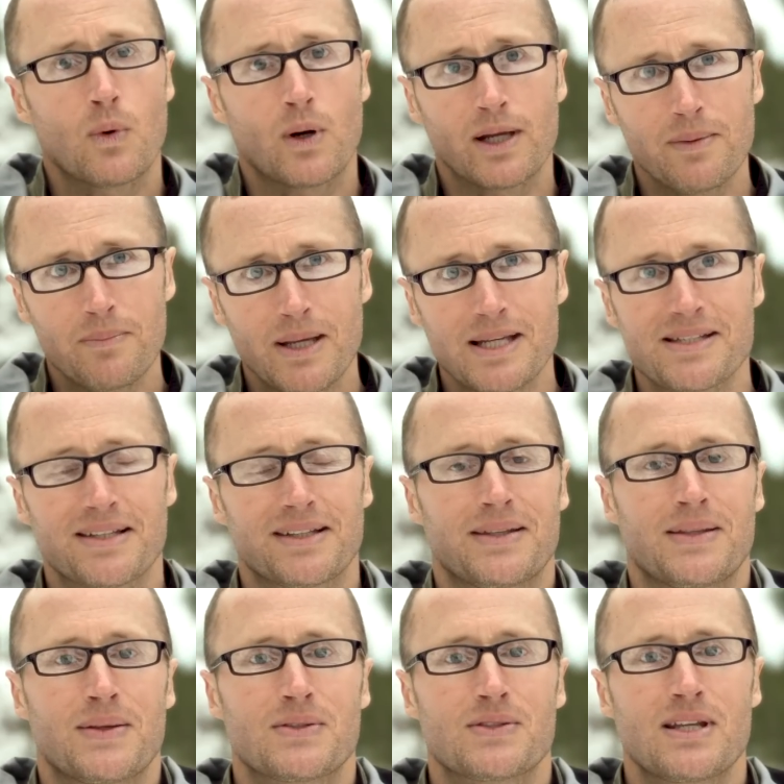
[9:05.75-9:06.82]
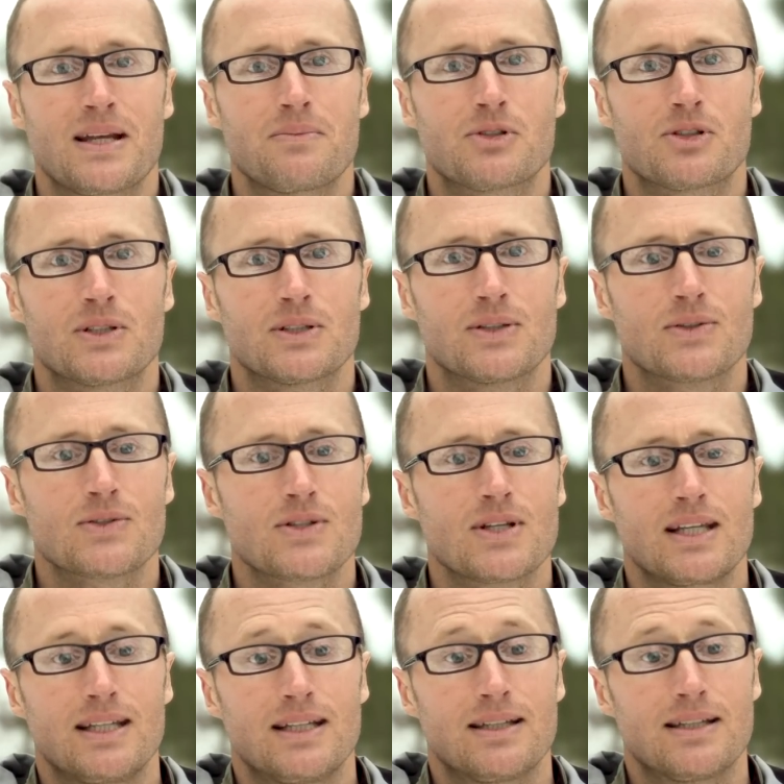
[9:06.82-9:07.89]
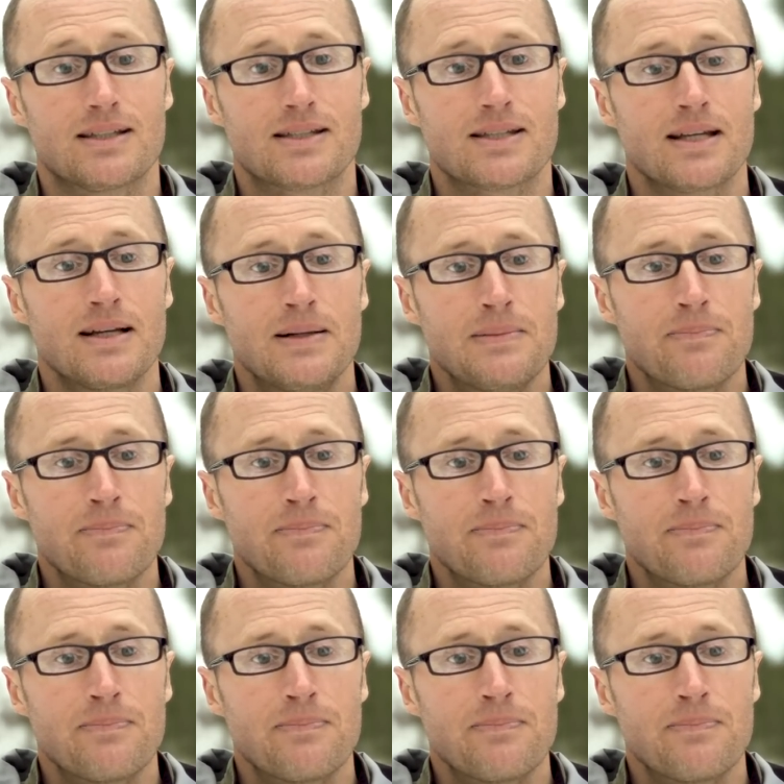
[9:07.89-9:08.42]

working basically those same drills, is